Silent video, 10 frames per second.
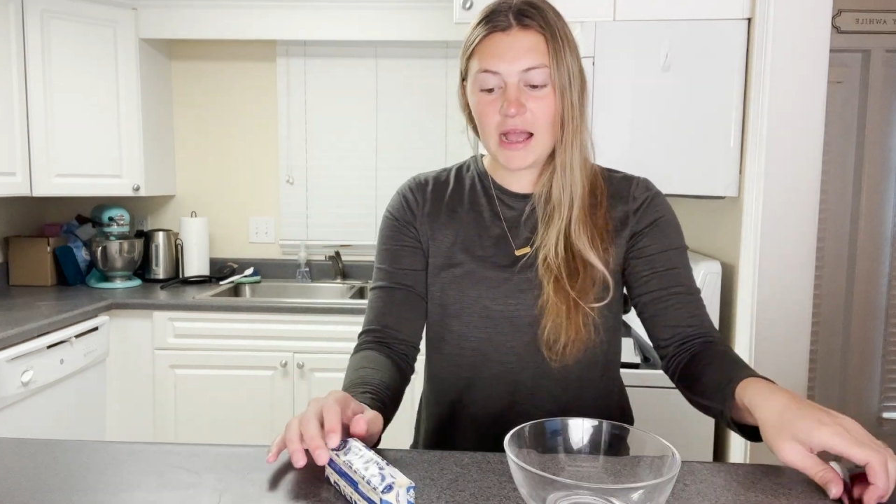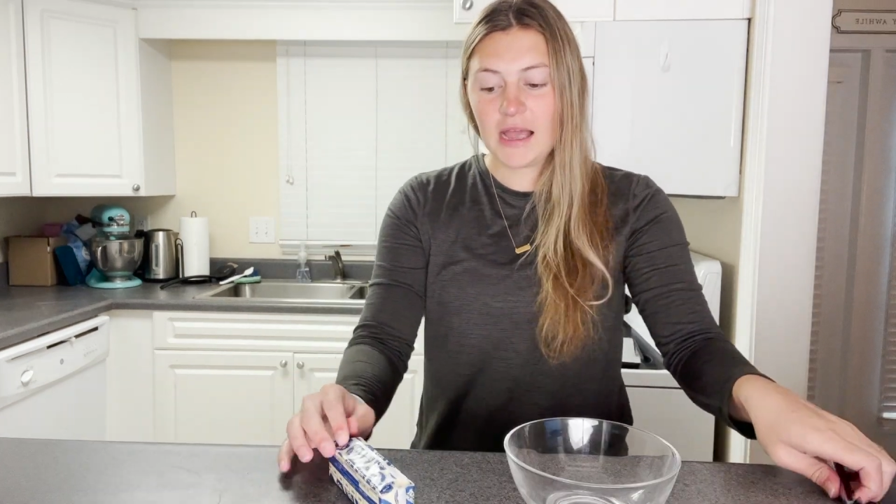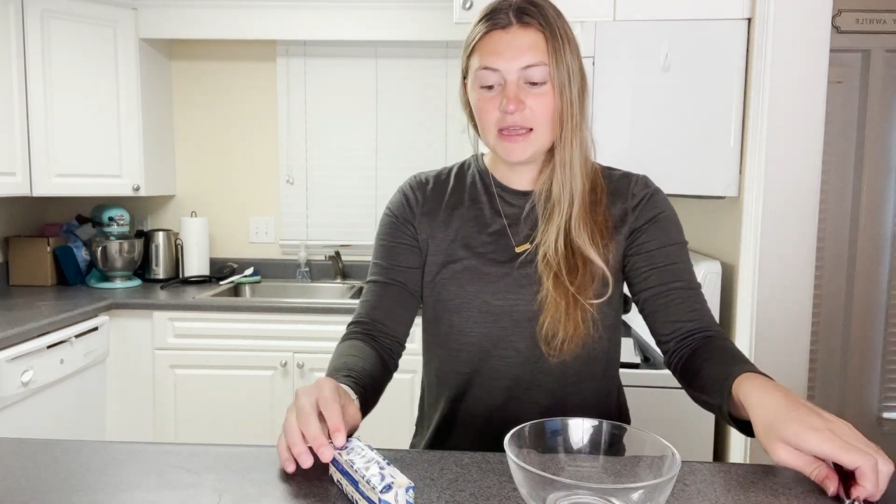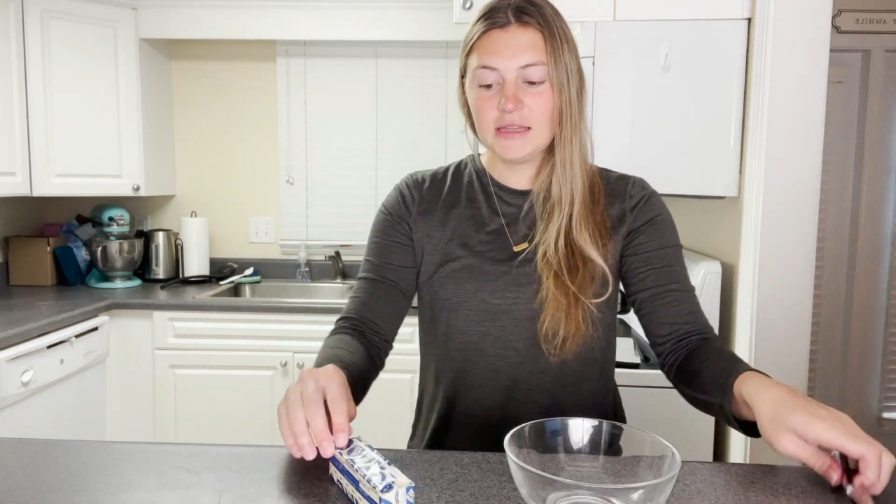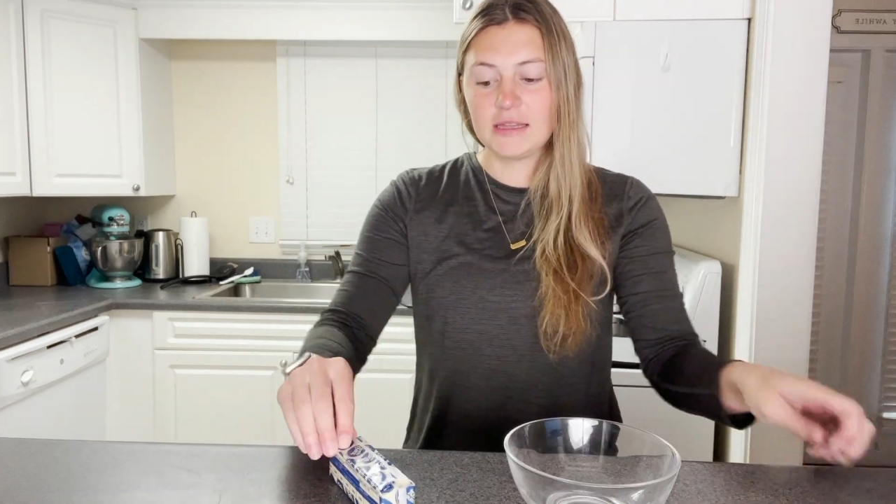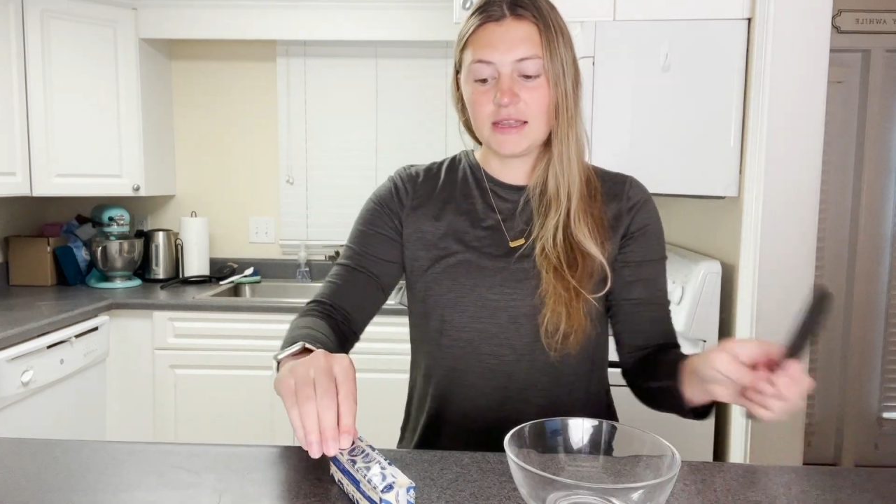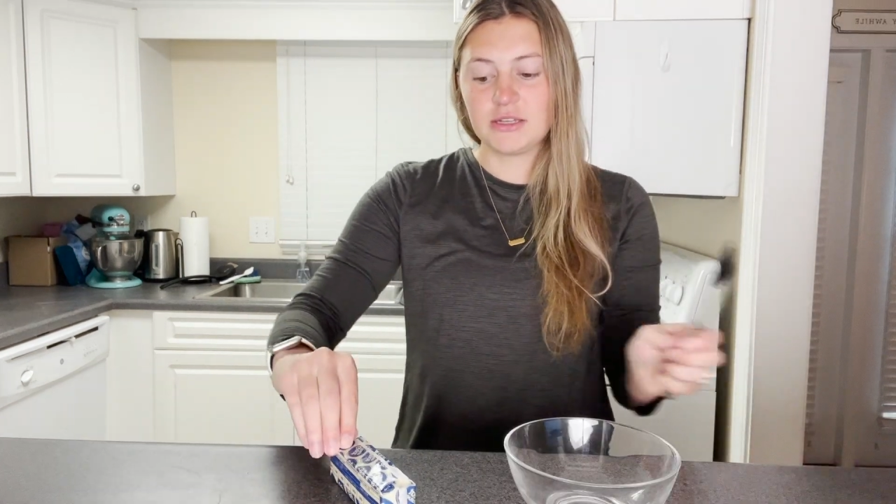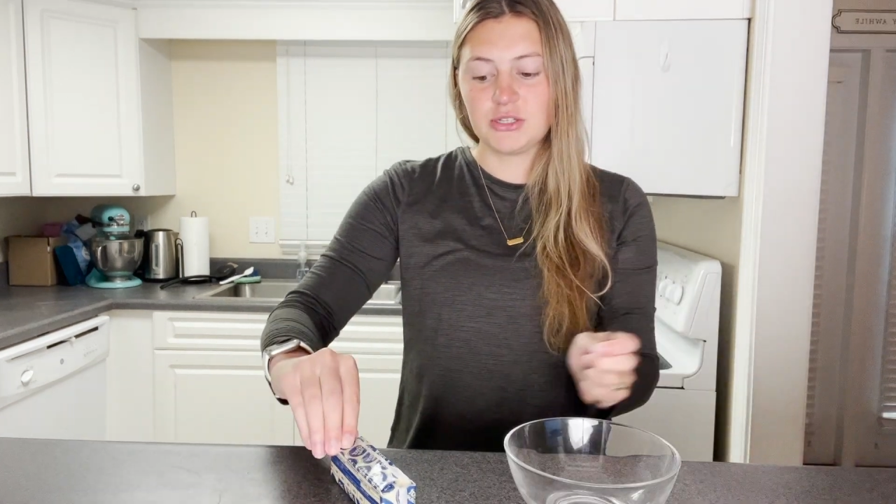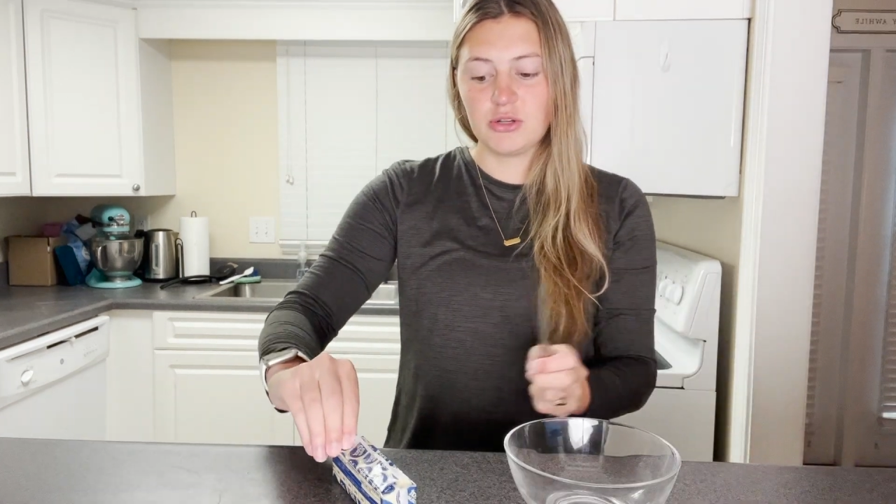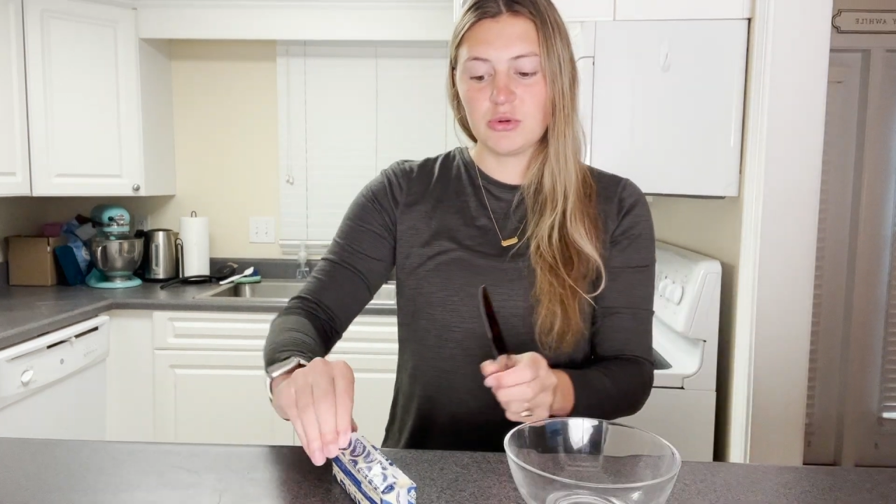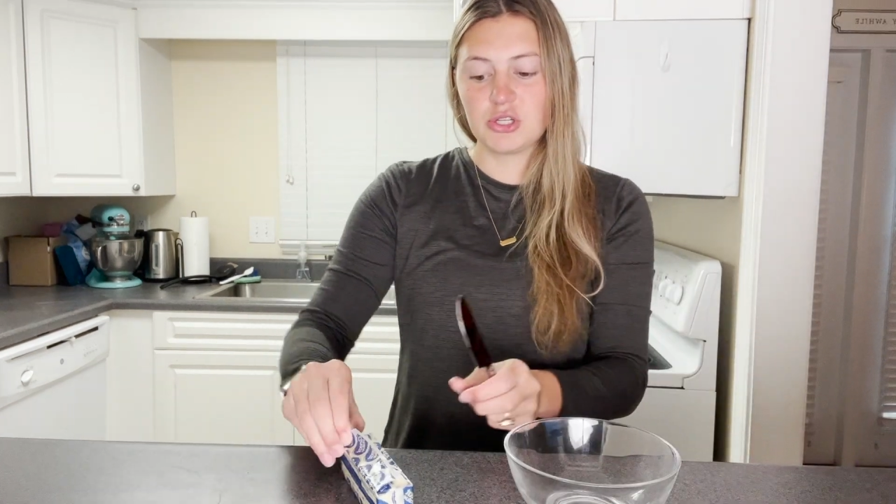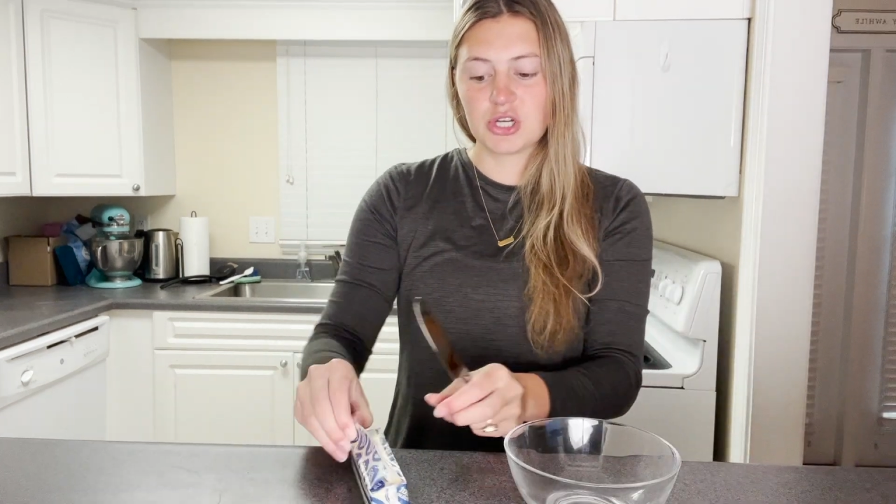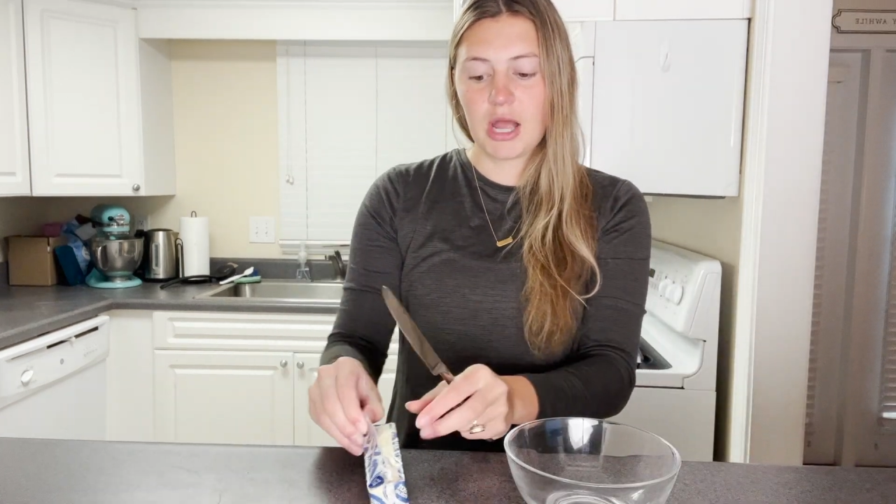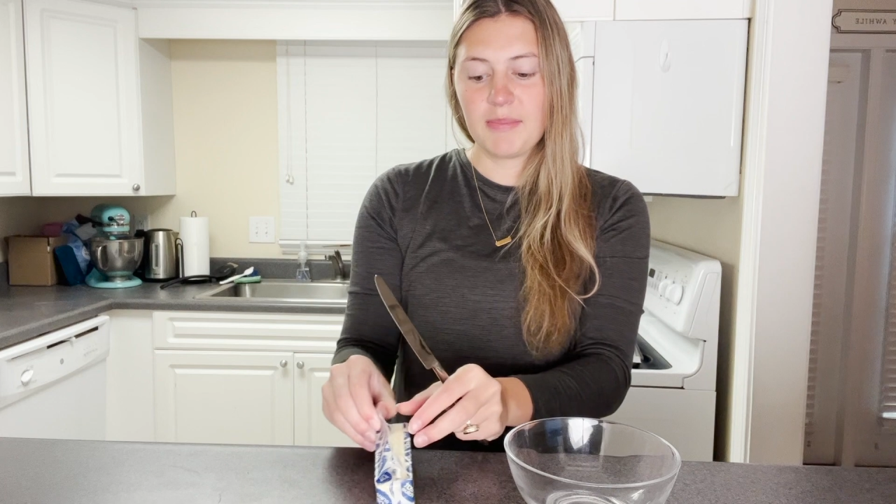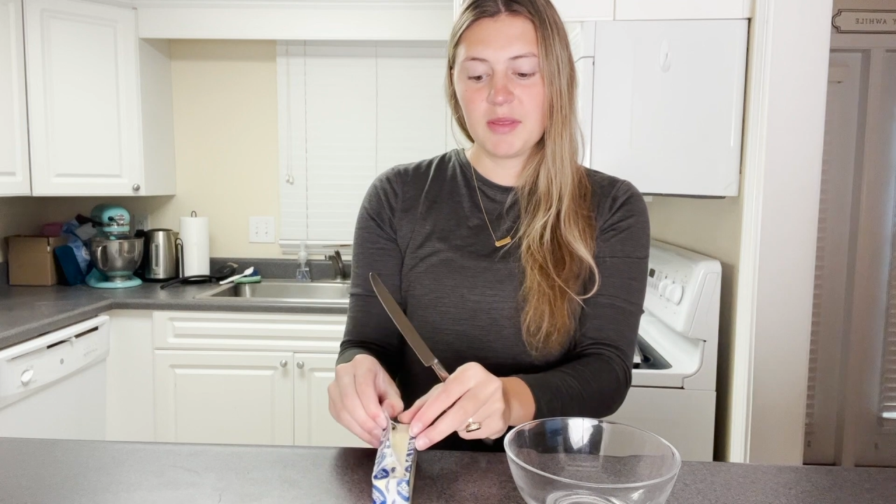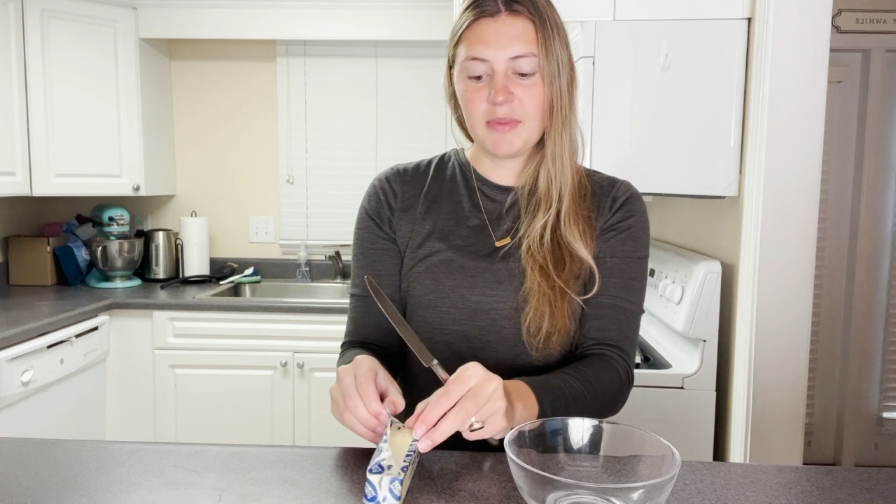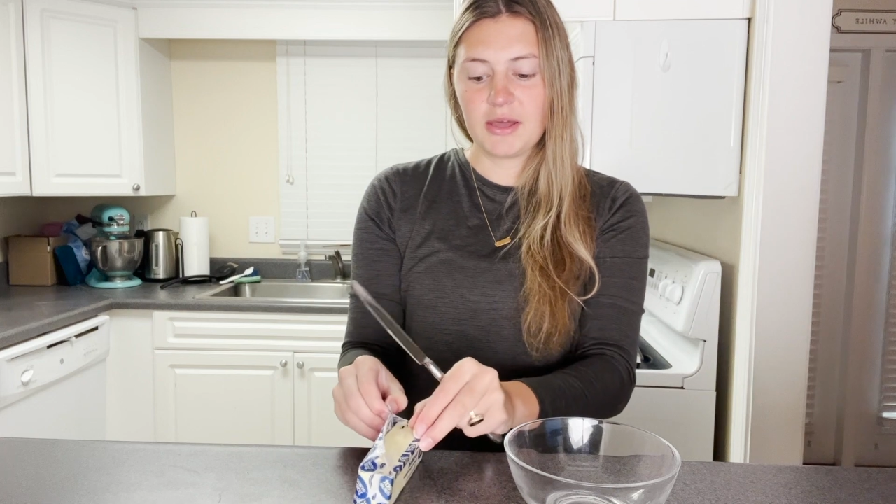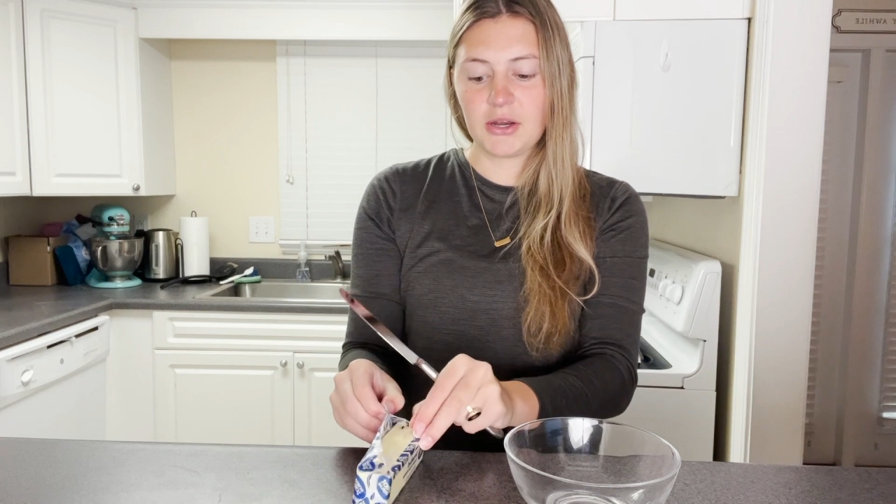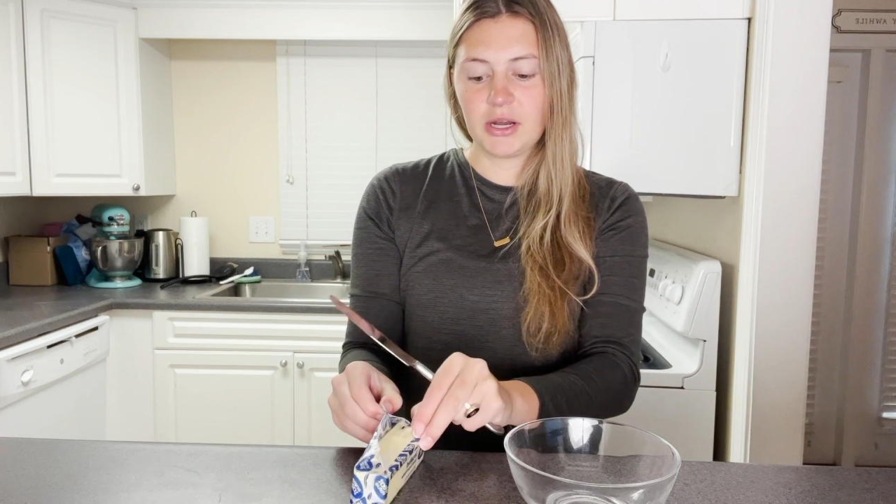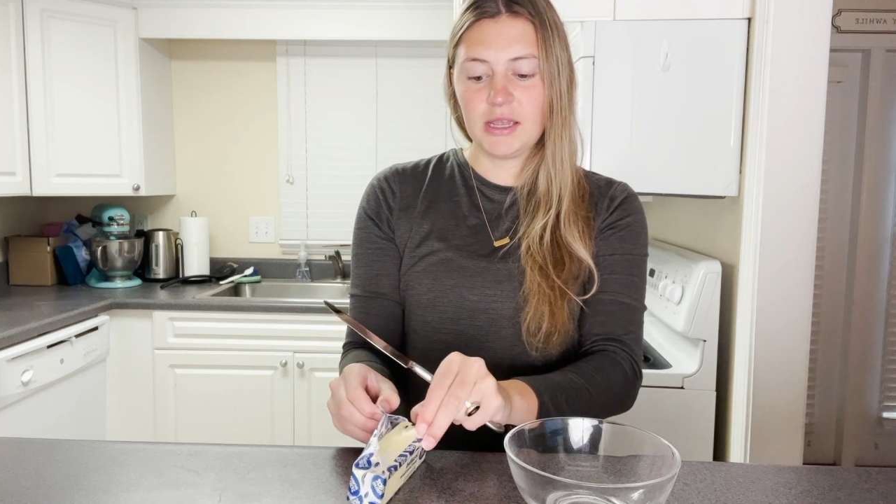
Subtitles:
I like to chop the butter